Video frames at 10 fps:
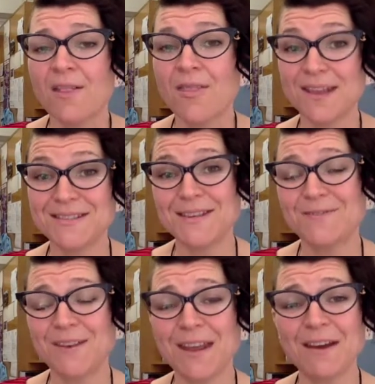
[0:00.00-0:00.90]
That's it
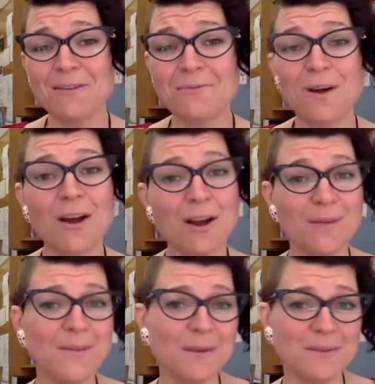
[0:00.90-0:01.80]
for now. I
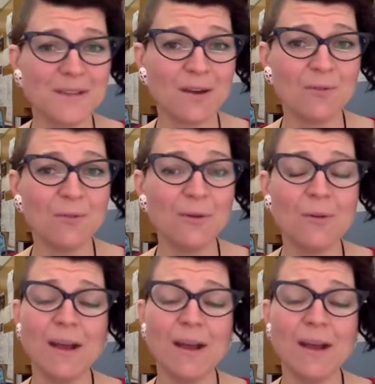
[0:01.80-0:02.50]
hope that was helpful.